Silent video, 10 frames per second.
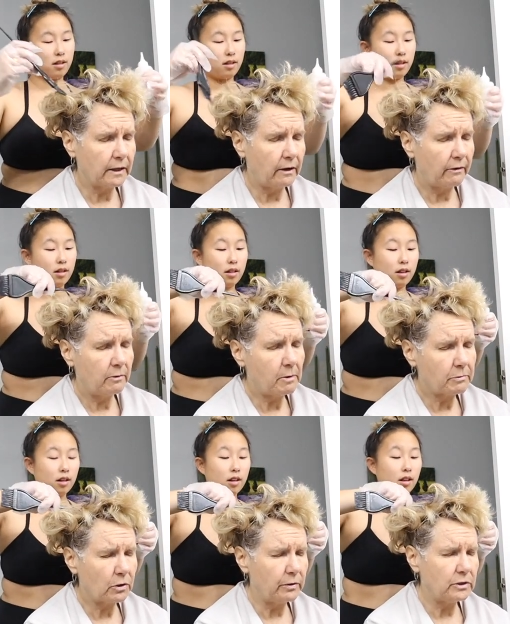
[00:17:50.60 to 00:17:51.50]
Speaker 1: ago I
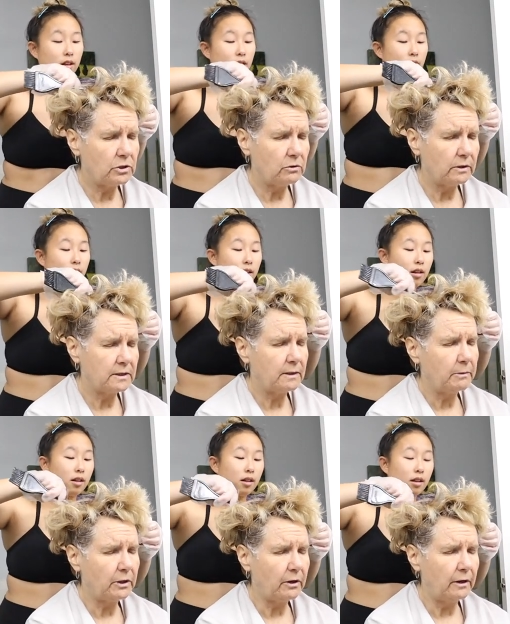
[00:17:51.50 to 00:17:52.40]
remember going to a
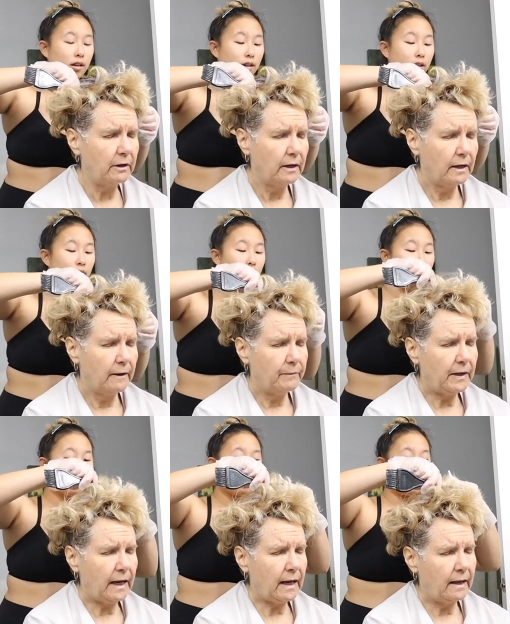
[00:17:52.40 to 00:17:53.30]
seminar
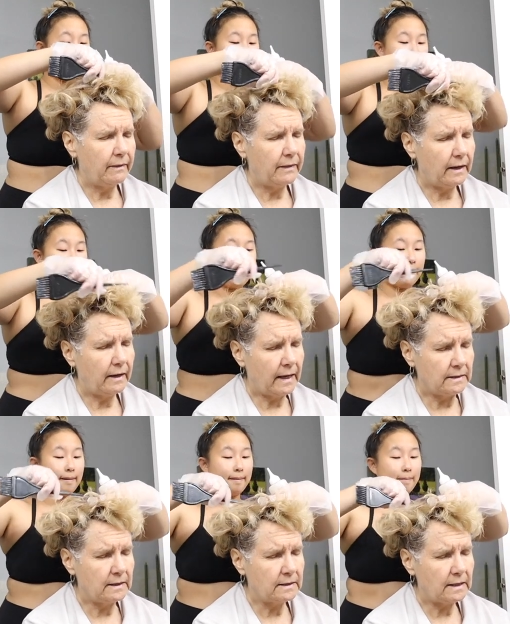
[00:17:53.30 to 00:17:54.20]
and
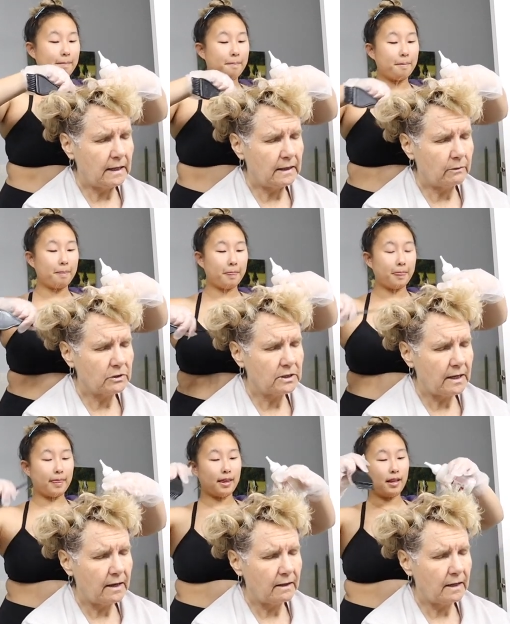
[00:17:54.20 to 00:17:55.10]
at Disney, and they were
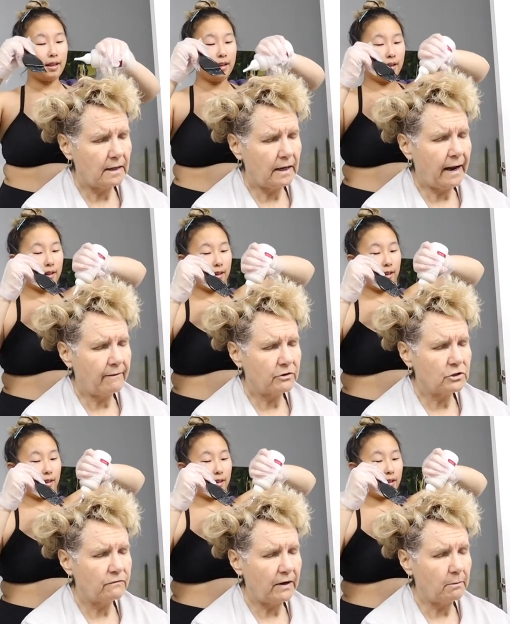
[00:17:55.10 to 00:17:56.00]
saying that an
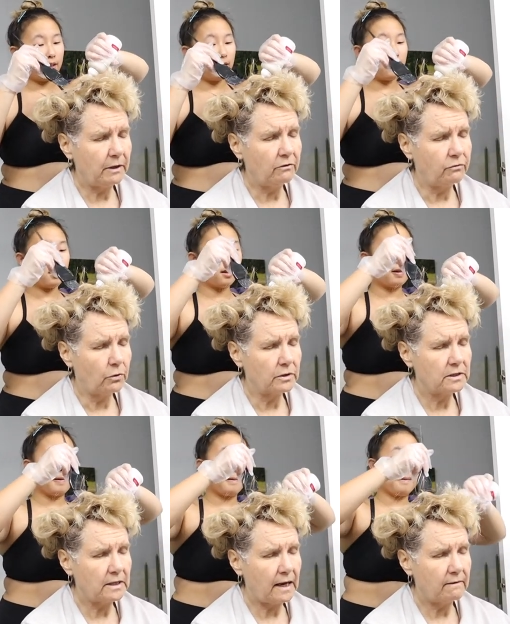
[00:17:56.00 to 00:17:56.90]
average family of 4
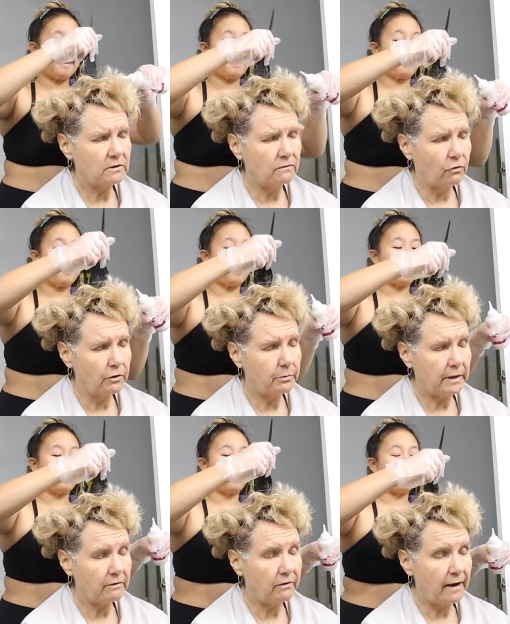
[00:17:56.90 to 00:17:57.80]
saves for
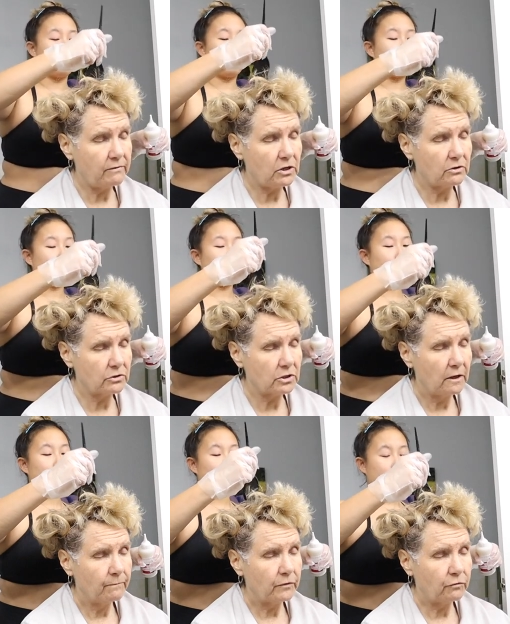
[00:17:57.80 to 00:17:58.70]
3 to 5
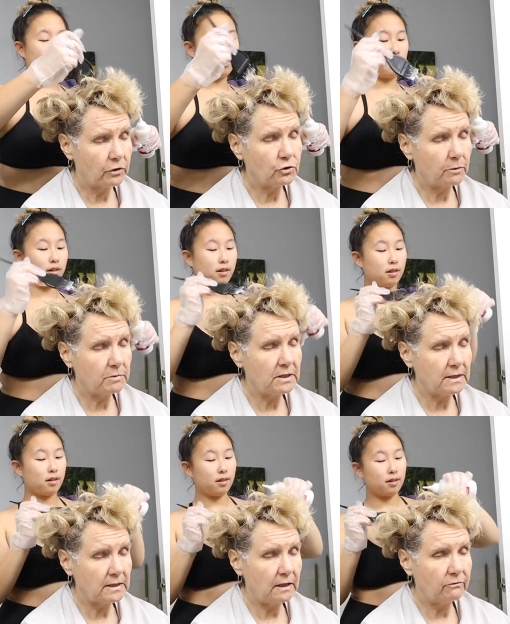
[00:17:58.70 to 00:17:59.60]
years for a trip to
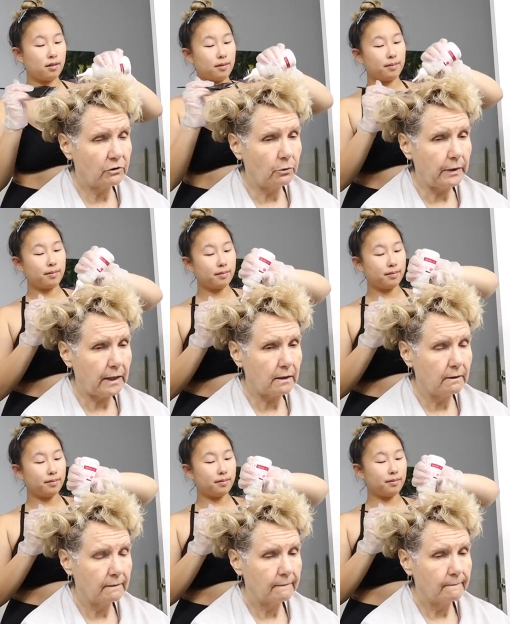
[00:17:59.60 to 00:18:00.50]
Disney for a
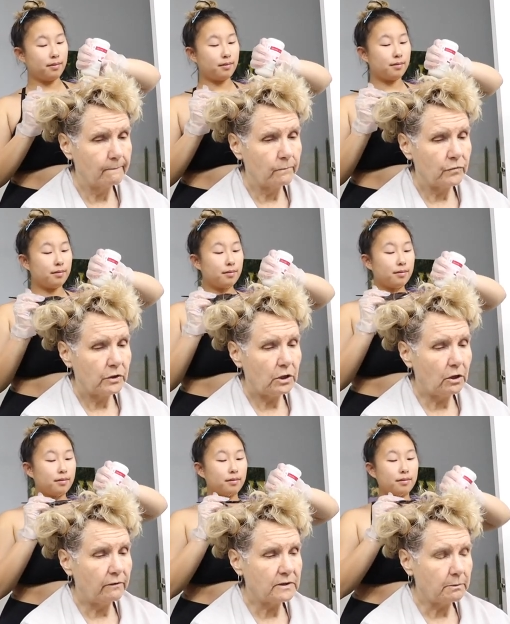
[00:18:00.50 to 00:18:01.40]
week.
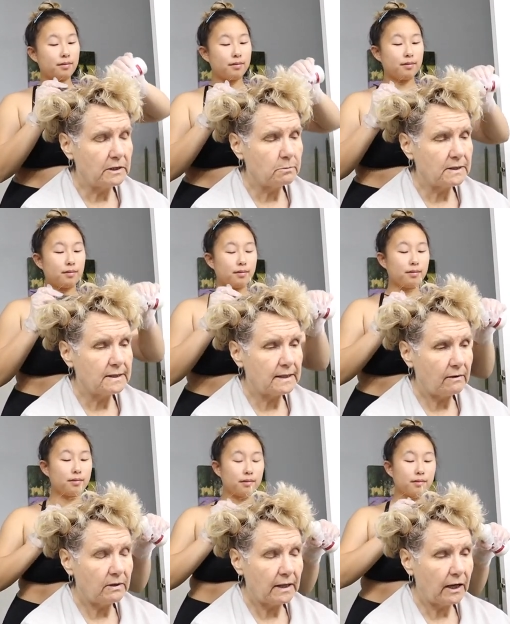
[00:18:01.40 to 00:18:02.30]
You know, if somebody's been
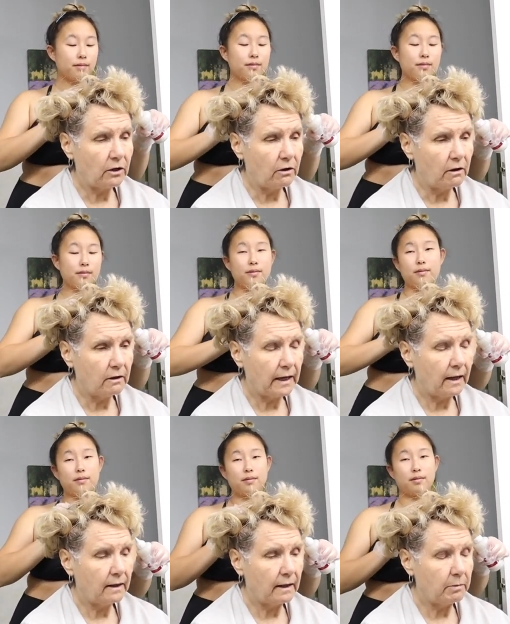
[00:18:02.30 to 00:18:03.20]
saving that long
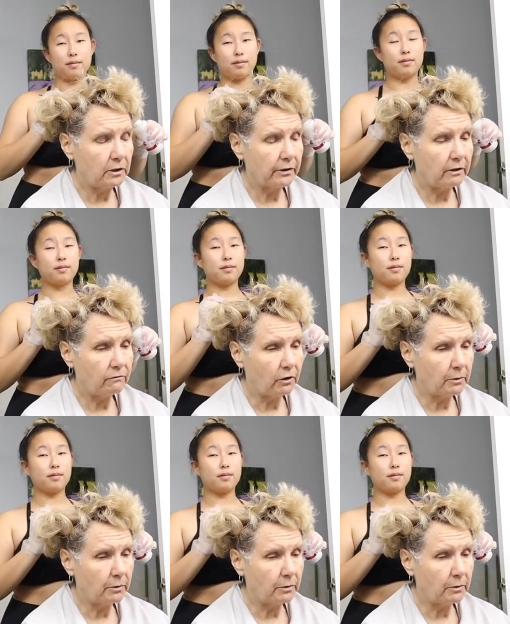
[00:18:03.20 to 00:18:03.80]
and they've been looking